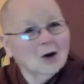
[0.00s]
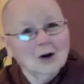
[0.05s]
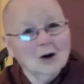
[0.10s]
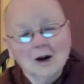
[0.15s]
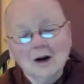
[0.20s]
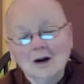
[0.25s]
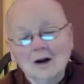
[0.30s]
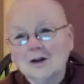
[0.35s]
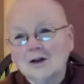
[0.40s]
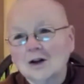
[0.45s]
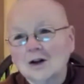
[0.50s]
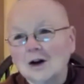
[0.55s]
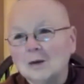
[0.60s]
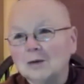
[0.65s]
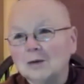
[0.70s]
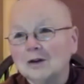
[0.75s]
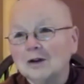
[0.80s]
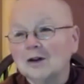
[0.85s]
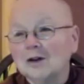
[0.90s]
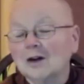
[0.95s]
any time
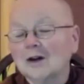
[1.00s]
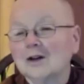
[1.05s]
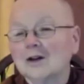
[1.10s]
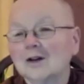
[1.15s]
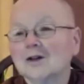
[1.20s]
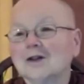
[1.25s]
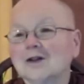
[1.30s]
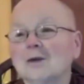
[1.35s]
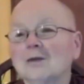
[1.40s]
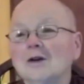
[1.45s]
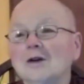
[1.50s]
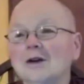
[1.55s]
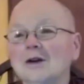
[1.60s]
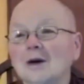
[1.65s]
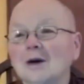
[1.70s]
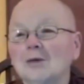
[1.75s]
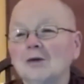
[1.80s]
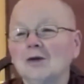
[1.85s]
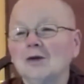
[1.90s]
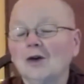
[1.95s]
in the day that something
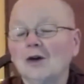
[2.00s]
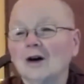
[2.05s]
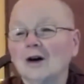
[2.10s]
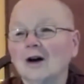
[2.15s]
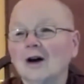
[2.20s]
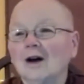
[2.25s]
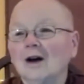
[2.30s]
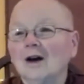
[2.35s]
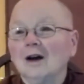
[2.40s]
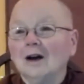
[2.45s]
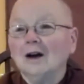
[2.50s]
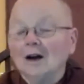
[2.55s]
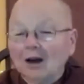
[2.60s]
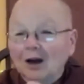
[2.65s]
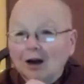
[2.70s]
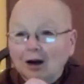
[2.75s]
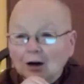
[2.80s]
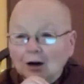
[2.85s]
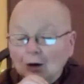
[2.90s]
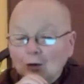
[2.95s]
came along
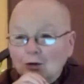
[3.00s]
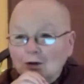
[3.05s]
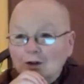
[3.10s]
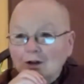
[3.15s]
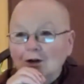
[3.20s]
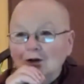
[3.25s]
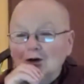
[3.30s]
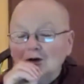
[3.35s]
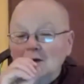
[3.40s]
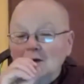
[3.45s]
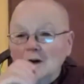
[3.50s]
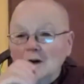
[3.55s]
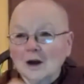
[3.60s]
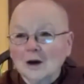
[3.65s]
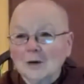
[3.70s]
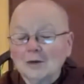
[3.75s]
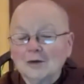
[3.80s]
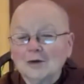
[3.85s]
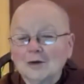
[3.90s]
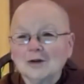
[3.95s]
and I was actually
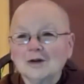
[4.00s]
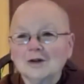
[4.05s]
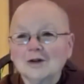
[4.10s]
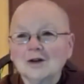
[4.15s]
able to see,